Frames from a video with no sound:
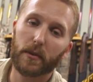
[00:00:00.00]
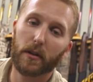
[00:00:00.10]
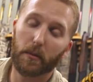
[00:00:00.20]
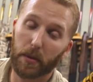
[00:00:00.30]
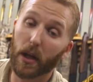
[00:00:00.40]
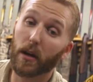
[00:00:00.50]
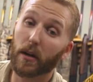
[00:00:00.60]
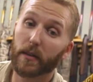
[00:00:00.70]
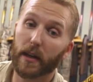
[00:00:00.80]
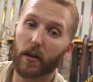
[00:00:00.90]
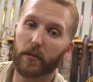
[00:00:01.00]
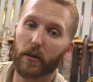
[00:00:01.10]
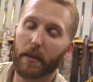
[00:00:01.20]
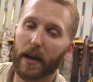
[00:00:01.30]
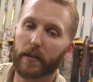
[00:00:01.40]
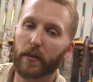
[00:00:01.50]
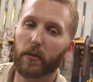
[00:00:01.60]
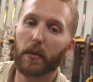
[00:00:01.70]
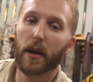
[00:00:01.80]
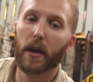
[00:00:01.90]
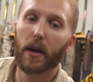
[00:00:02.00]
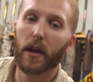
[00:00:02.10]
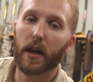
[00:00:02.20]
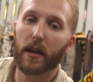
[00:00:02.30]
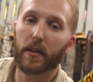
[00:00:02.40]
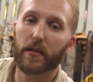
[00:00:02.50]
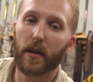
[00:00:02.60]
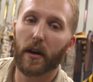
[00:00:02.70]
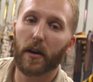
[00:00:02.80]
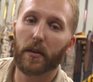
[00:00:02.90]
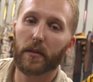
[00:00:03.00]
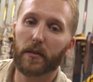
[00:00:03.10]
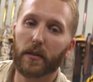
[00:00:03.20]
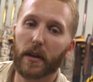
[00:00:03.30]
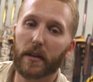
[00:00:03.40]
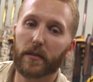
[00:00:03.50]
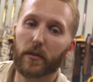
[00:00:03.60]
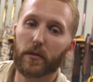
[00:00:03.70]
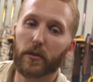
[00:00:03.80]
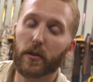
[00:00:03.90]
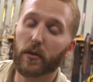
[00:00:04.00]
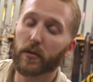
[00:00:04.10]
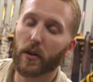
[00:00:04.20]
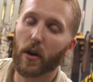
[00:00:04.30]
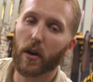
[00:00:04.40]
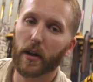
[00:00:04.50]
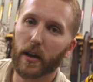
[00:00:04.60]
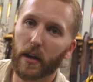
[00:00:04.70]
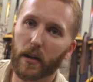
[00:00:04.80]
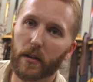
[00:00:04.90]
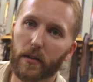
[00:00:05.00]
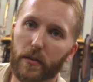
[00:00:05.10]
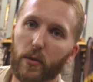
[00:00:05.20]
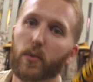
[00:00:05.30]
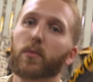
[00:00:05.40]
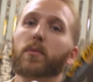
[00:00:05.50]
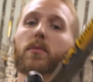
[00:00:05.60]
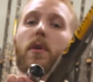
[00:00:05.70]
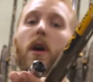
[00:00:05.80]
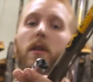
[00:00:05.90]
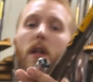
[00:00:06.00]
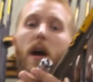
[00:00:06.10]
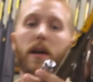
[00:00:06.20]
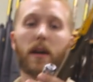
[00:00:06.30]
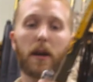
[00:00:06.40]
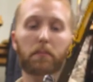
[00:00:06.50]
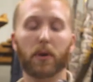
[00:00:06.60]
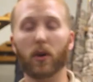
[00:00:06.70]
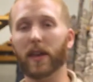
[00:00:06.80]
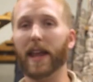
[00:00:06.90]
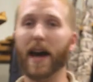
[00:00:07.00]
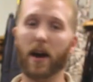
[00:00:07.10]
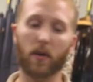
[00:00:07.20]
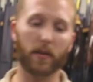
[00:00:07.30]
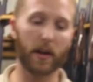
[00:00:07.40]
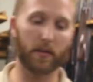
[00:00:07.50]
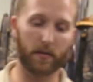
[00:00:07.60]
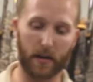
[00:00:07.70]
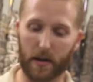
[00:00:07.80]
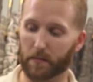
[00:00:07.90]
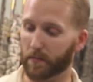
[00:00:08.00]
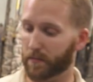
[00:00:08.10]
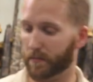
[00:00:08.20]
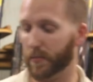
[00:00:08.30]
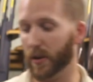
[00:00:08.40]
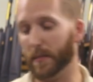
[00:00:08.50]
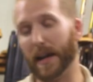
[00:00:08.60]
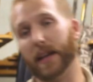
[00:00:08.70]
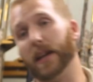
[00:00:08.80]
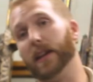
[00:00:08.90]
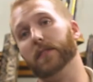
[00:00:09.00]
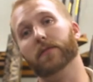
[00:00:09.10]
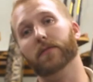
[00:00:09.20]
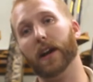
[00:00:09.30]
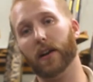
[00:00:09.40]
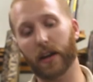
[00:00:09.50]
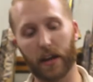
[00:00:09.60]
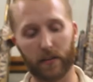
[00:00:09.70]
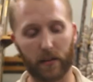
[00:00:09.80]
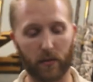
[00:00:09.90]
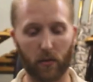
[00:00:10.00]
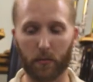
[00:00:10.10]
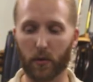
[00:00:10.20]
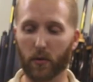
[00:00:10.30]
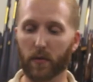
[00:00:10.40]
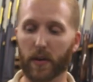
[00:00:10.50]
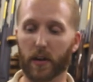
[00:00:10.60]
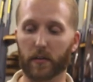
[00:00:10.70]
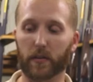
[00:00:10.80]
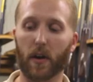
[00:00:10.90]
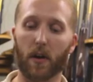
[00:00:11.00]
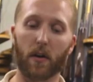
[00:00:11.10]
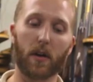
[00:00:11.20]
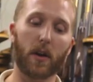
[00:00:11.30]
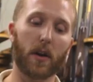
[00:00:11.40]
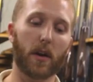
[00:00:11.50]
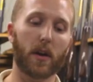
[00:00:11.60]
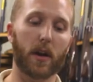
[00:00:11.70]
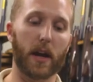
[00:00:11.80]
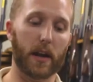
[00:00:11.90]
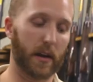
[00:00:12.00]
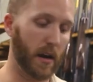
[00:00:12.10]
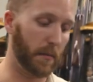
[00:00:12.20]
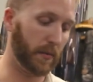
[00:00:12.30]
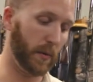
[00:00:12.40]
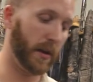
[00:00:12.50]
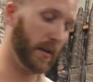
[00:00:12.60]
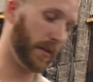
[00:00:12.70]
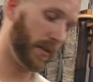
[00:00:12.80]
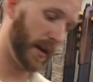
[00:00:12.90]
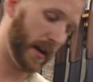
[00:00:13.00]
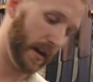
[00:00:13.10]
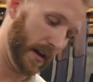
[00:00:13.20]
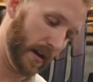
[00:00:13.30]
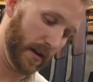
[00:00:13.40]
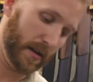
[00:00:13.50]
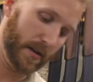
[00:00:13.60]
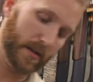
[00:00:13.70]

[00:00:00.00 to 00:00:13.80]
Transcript: The plug that goes in the mag tube is used. You can use a car key to unlock it and pull it out and put it back in. It's very easy to remove and install, and it comes with a